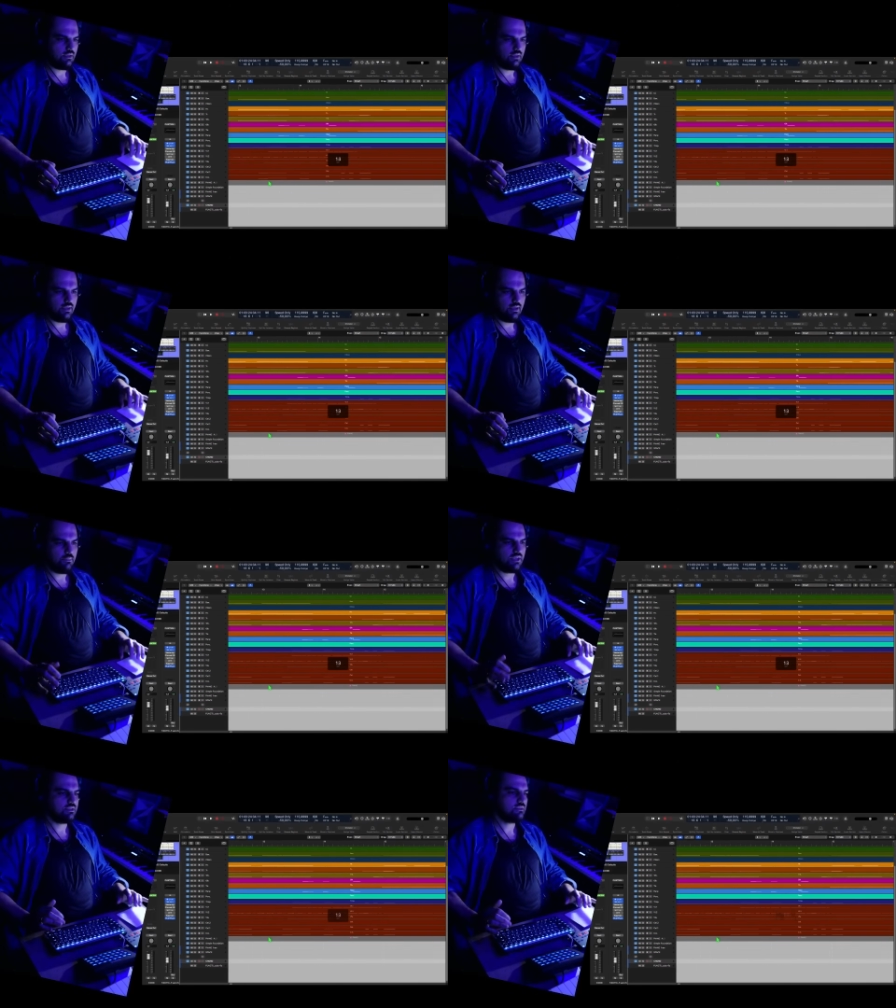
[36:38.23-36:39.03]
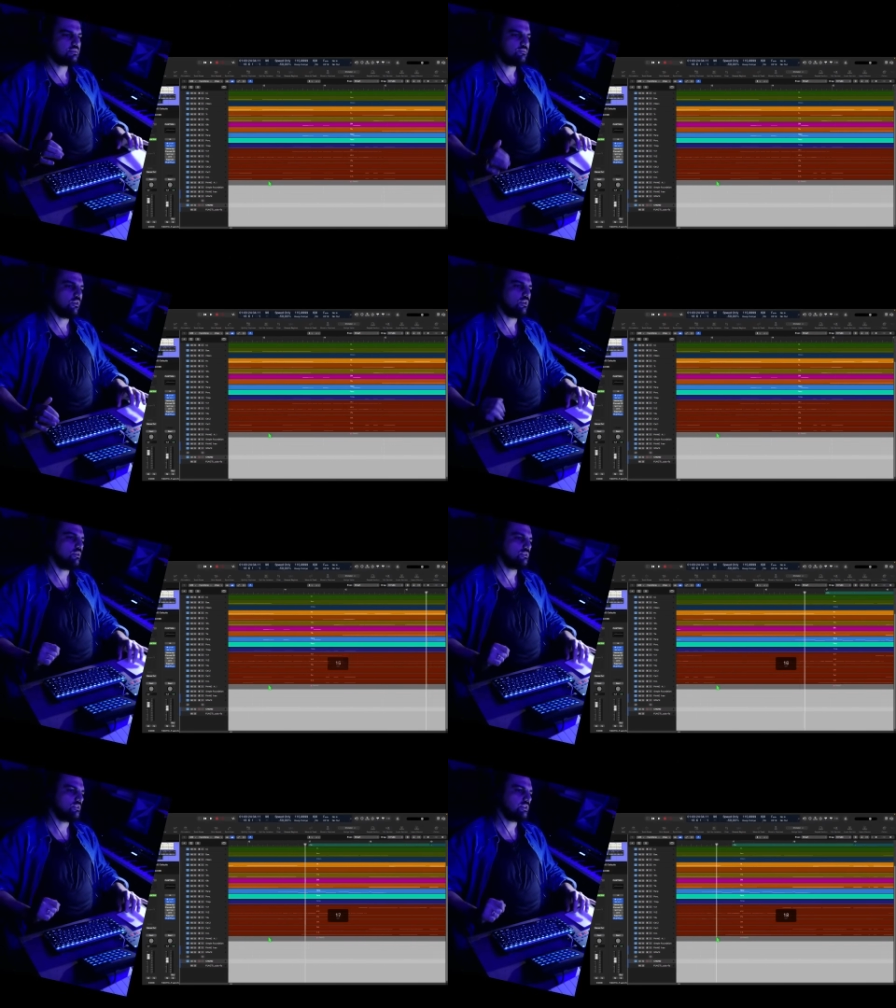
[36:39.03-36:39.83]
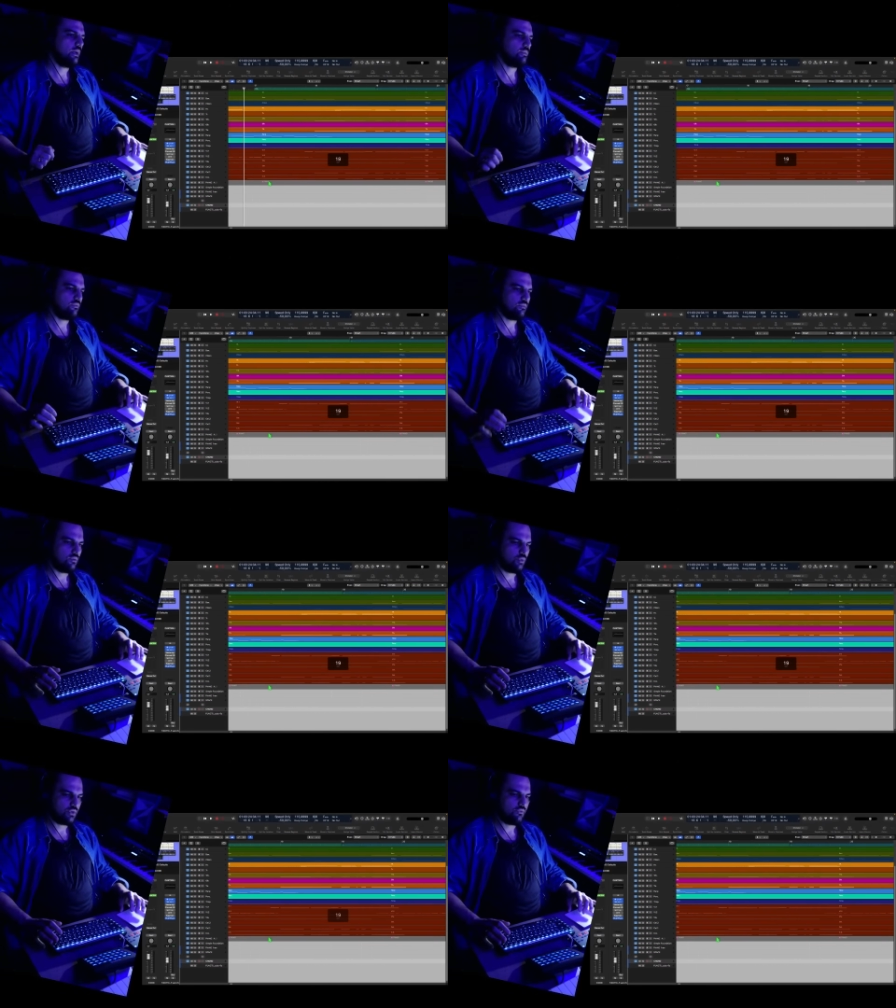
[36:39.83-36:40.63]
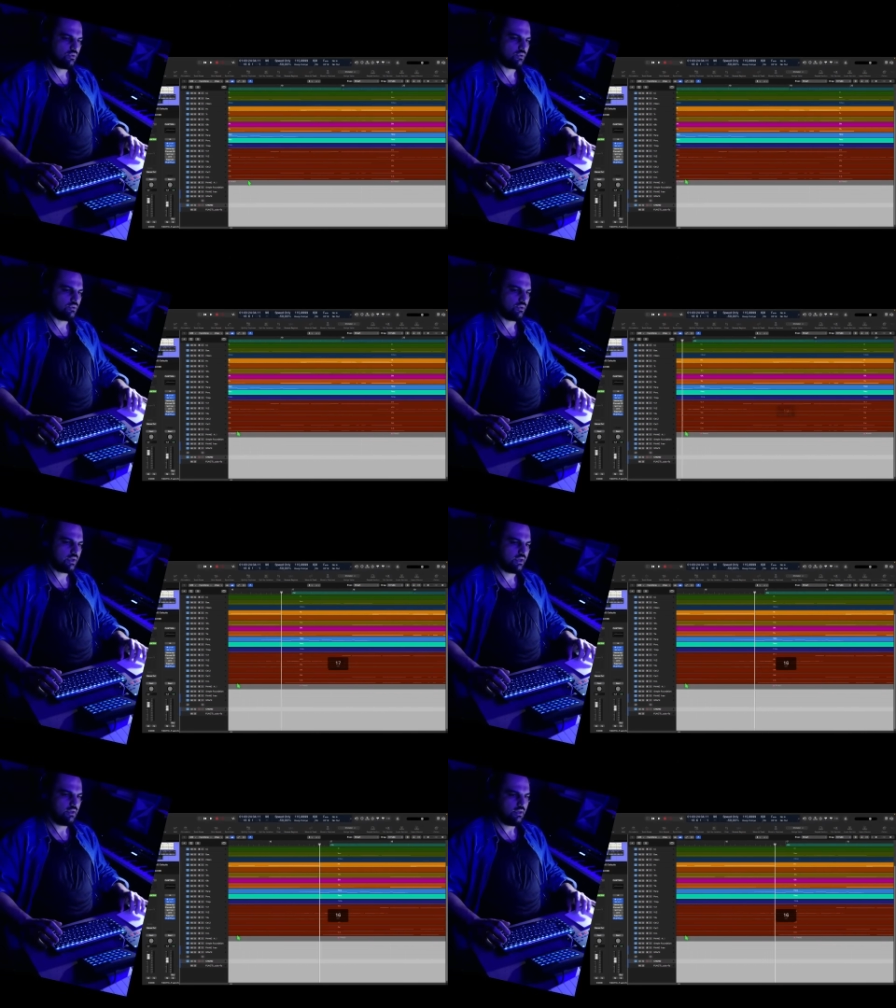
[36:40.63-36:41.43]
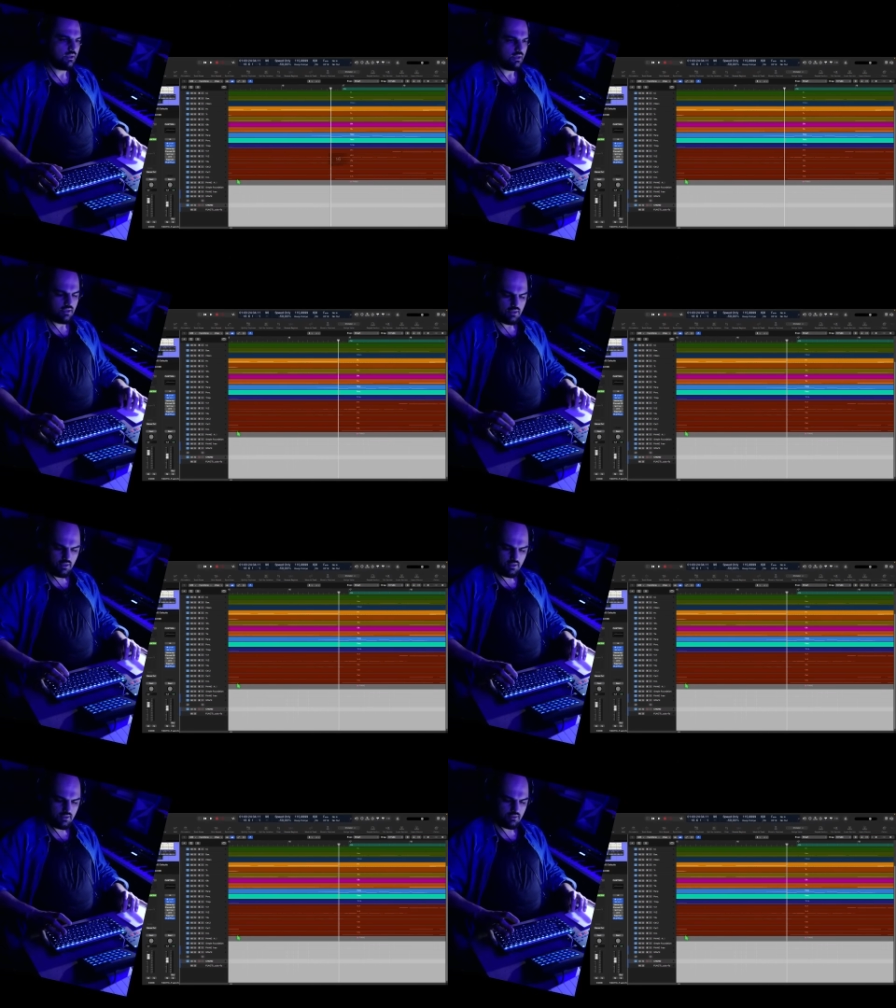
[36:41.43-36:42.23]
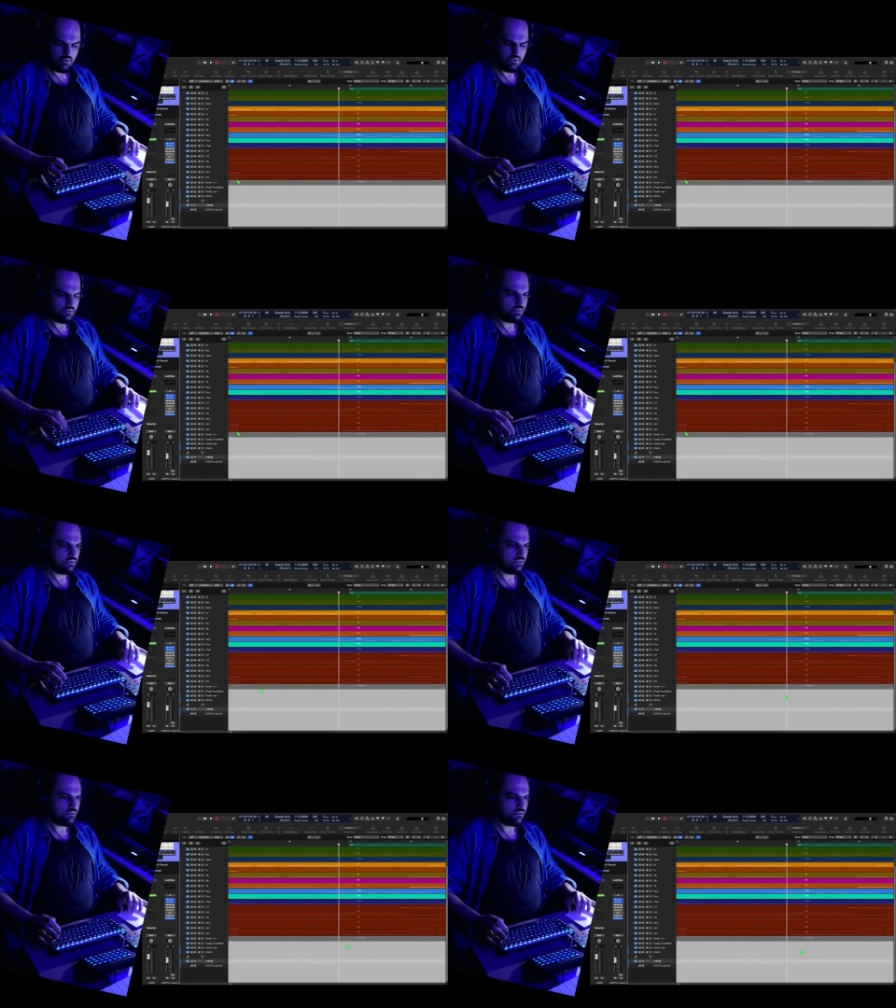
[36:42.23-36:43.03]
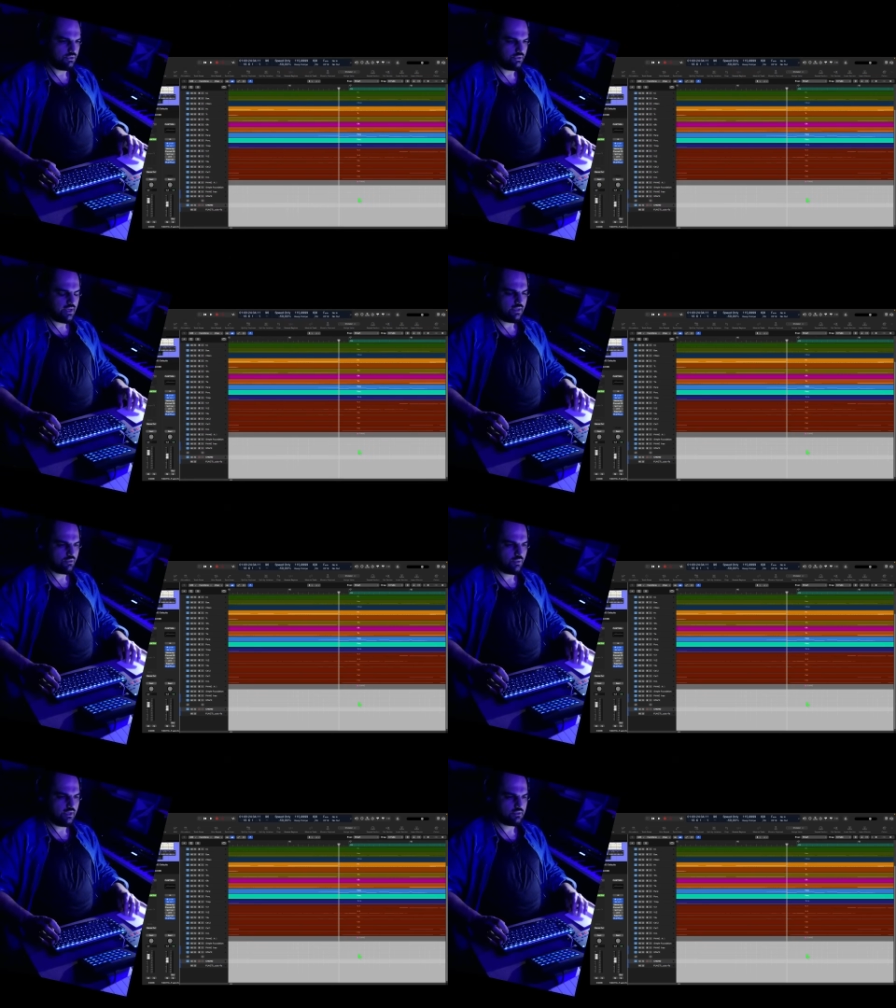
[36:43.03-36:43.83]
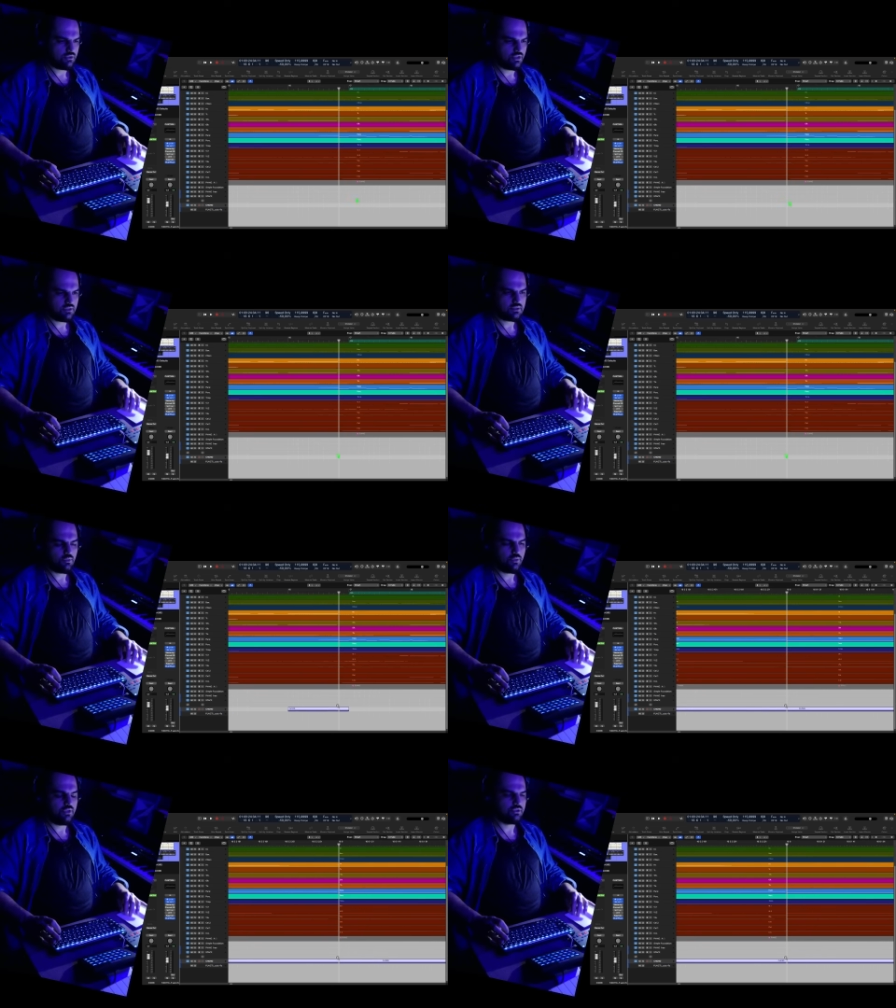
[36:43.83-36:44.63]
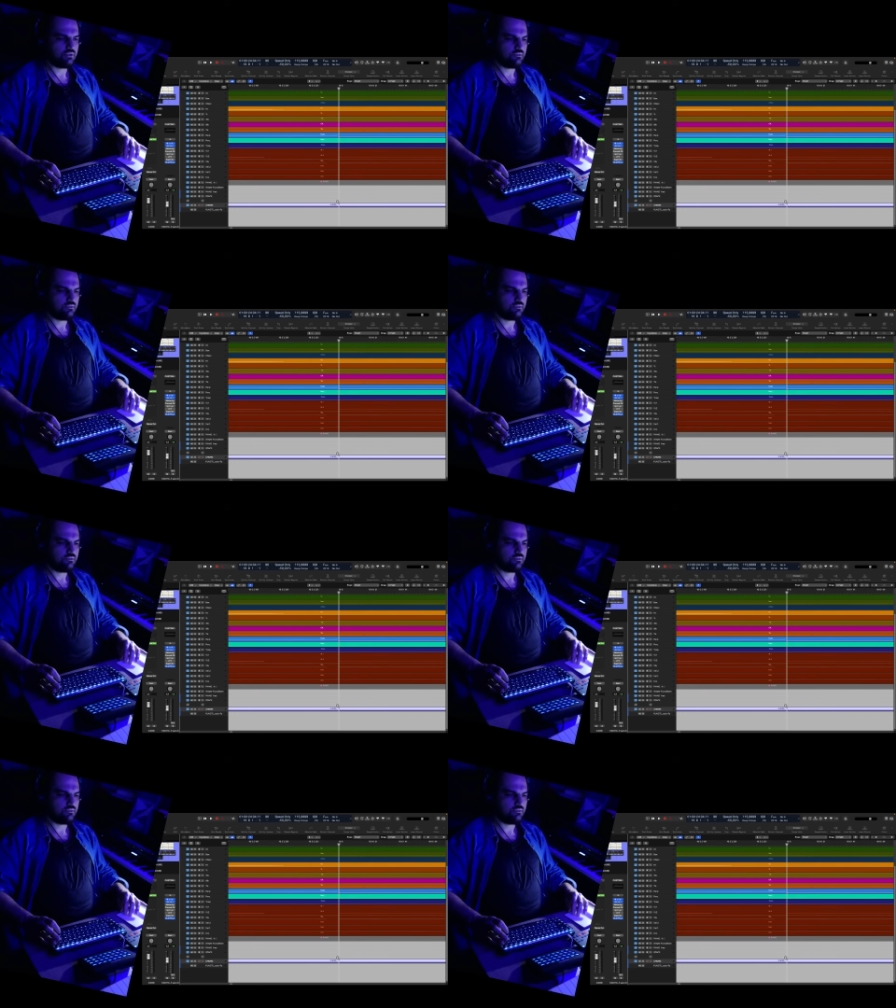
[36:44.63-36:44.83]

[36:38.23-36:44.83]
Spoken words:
but this is for other type of workflow. Okay, and you can create just a region,